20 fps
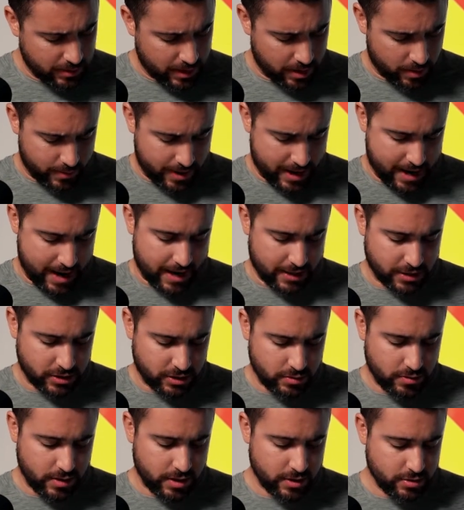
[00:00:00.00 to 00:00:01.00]
where are we at?
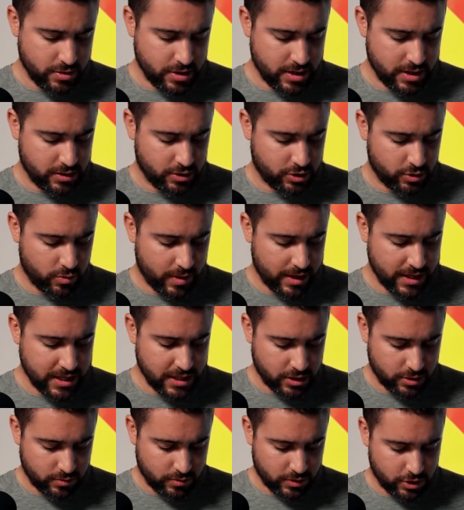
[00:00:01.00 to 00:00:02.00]

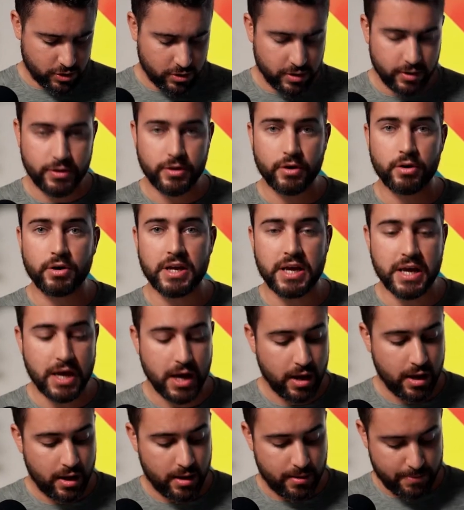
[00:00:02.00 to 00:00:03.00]
220, 230
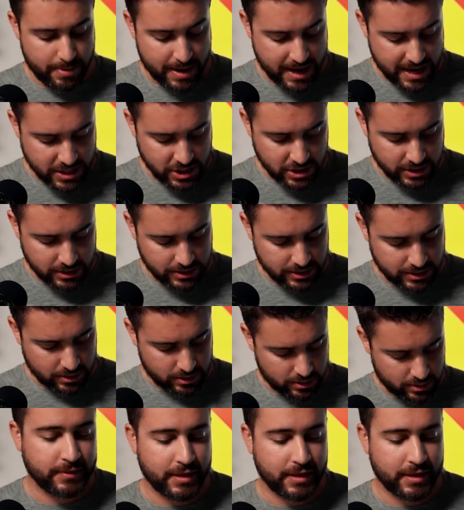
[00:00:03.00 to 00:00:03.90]
pages.